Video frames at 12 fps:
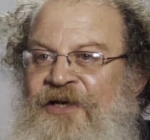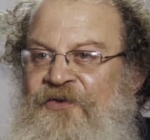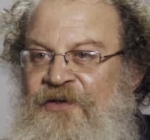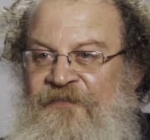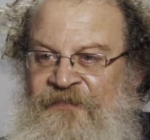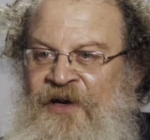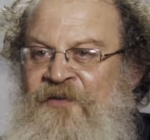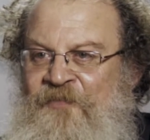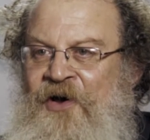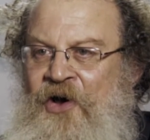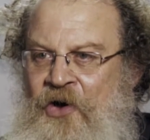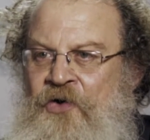to develop
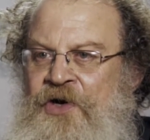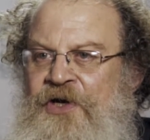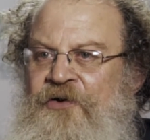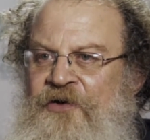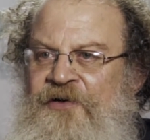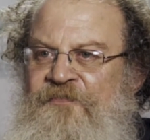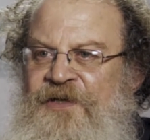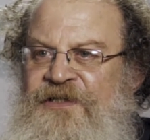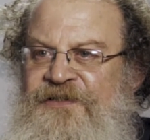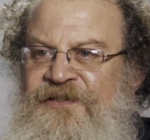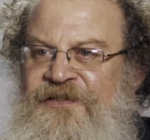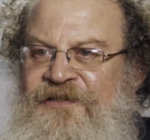our own
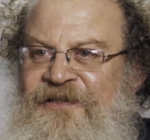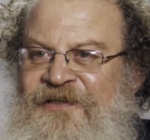economies.